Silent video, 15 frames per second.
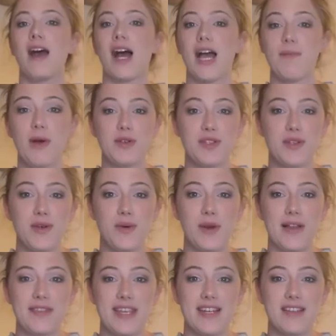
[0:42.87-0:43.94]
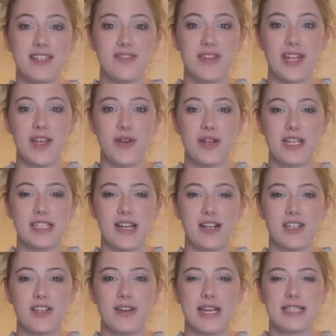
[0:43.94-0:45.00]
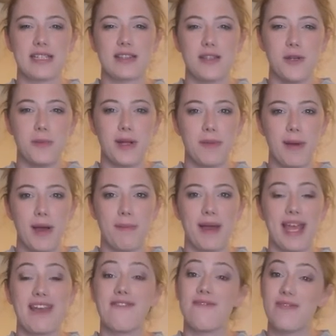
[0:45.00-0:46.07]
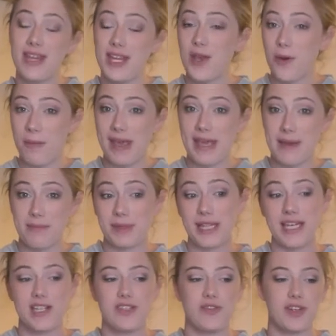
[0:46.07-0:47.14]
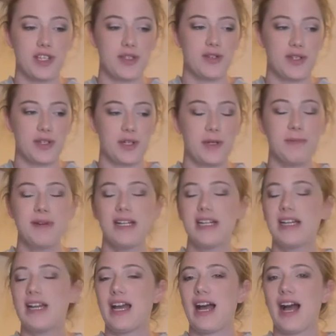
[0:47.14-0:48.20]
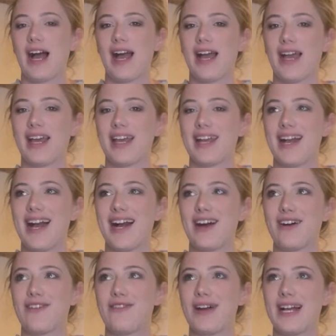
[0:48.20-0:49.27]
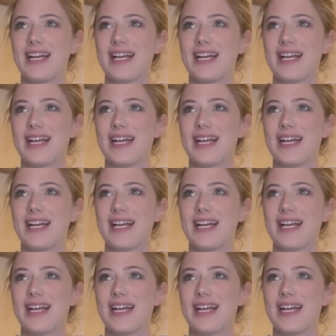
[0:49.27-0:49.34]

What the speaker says: I'm also, at the end of this video, going to talk to you guys a little bit about my video making plans for YouTube. I have